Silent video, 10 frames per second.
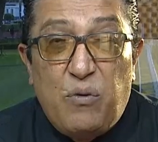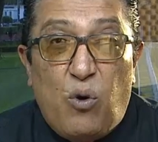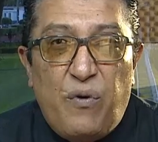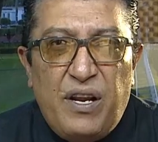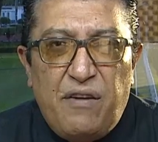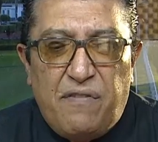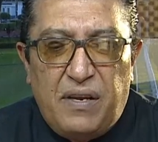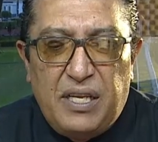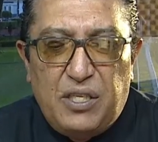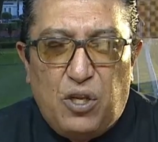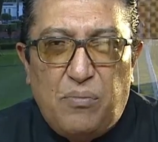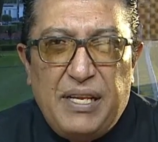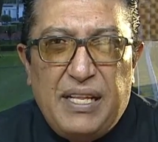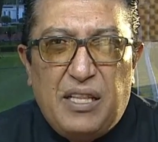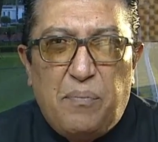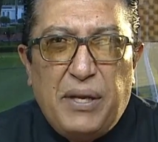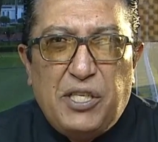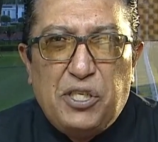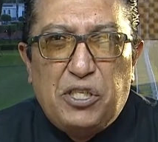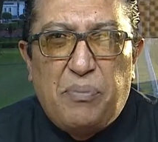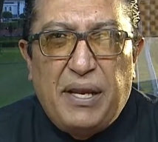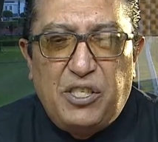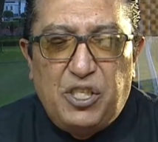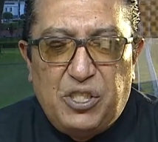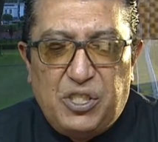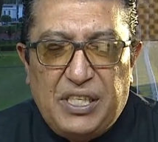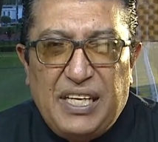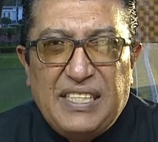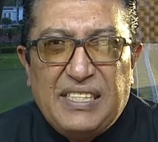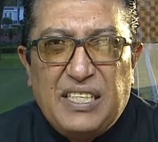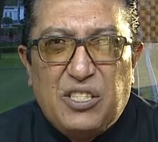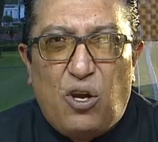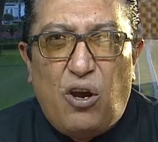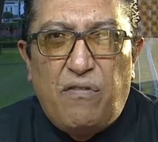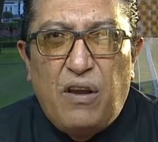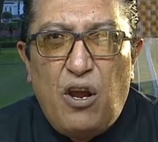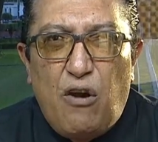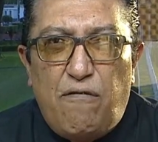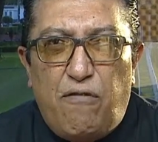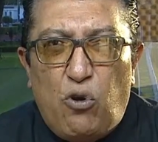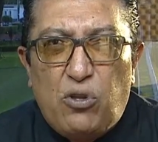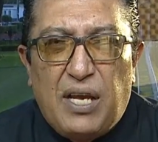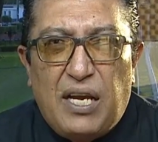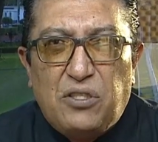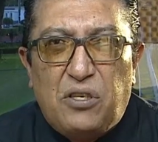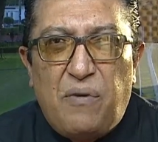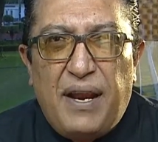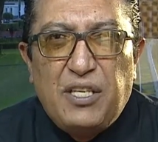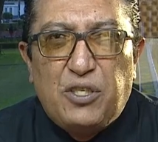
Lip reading: Warren Inferno told me that the Pick 6 paid just in excess of 4,000 Rand.